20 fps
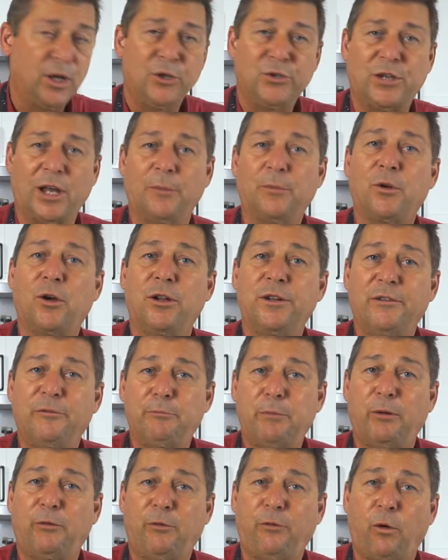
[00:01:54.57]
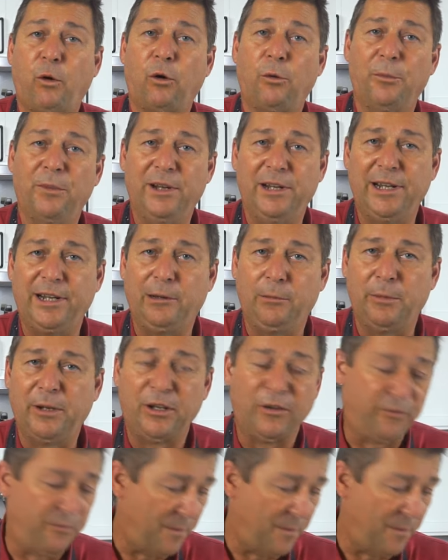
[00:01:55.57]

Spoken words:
So I'm gonna perform a little bit of